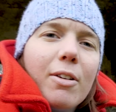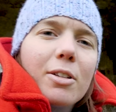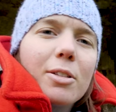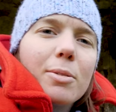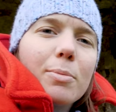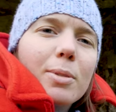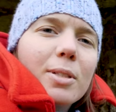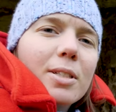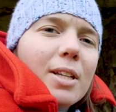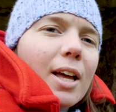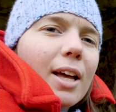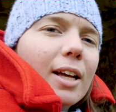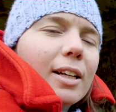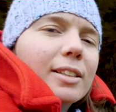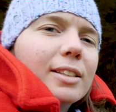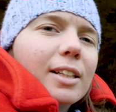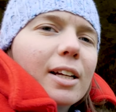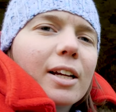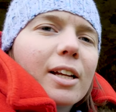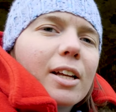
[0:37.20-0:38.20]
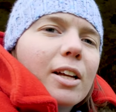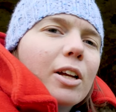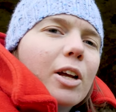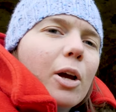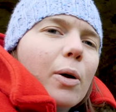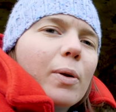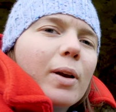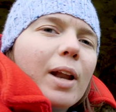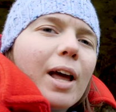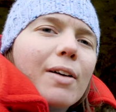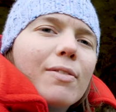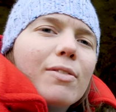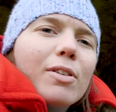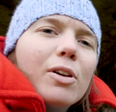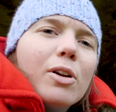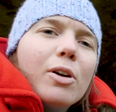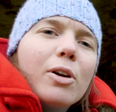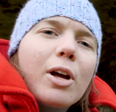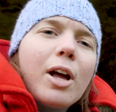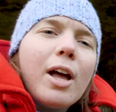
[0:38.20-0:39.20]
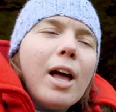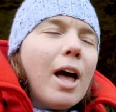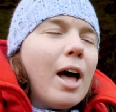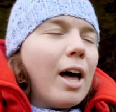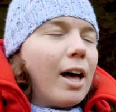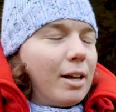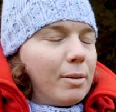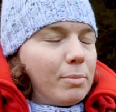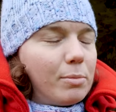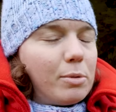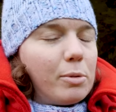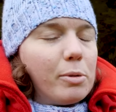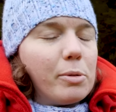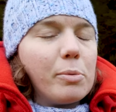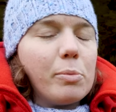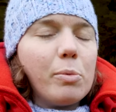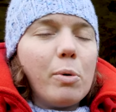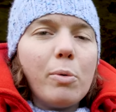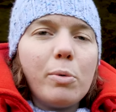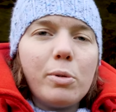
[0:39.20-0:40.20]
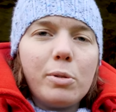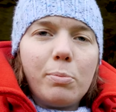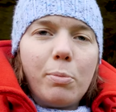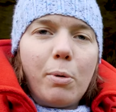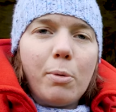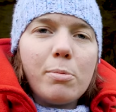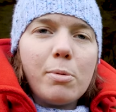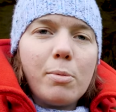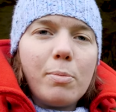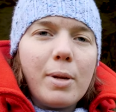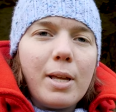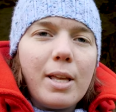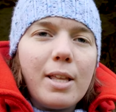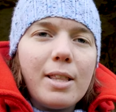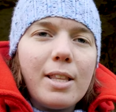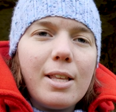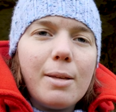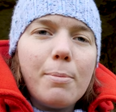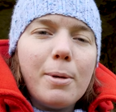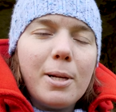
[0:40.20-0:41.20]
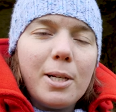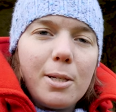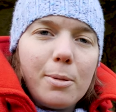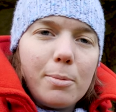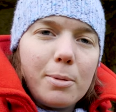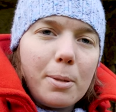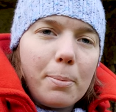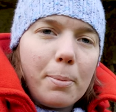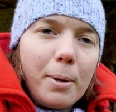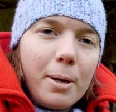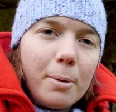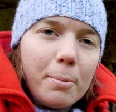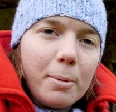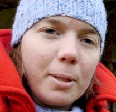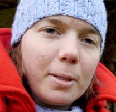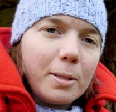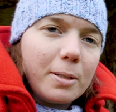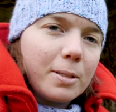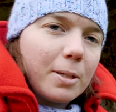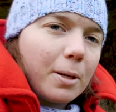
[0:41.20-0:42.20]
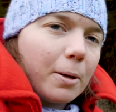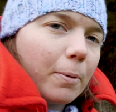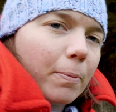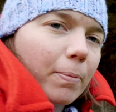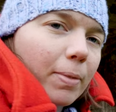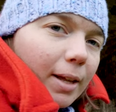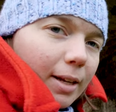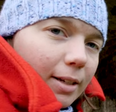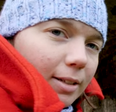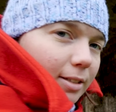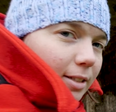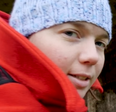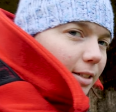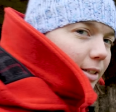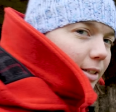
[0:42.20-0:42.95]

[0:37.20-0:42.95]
are some stairs that I can go and have a look up to what was probably the bishop's apartment, so that